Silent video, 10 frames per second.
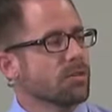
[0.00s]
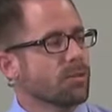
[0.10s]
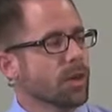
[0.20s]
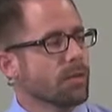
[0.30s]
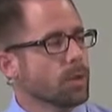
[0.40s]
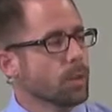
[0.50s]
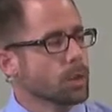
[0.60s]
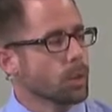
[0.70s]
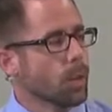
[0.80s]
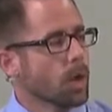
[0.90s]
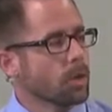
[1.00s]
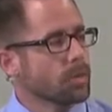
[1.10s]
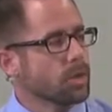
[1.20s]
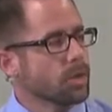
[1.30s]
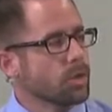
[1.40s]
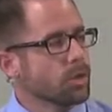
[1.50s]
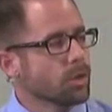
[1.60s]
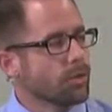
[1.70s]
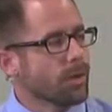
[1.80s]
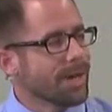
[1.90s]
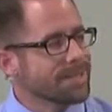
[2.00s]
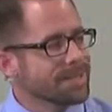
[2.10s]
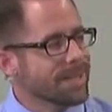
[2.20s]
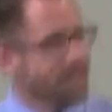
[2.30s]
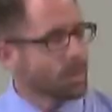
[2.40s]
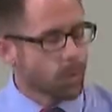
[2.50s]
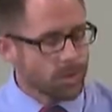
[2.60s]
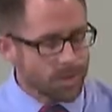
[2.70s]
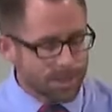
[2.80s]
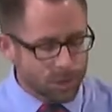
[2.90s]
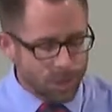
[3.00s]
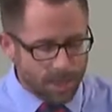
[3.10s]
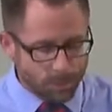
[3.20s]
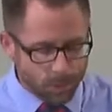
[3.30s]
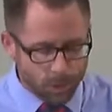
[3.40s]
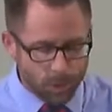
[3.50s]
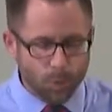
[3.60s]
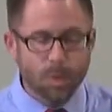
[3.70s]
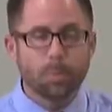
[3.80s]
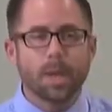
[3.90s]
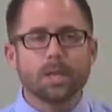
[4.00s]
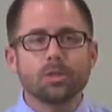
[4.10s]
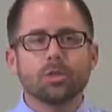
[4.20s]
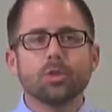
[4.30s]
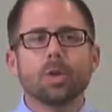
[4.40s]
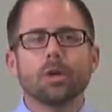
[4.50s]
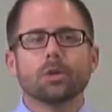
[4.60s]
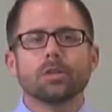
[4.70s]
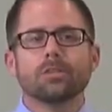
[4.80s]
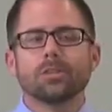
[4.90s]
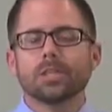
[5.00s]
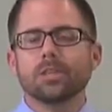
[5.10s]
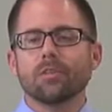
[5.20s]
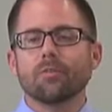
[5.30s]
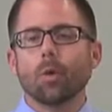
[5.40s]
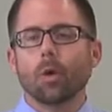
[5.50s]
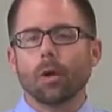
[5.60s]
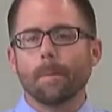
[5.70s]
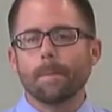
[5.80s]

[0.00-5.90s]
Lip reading: in front of you, which you're welcome to do, you'll find 2 Corinthians chapter 2 on page 264.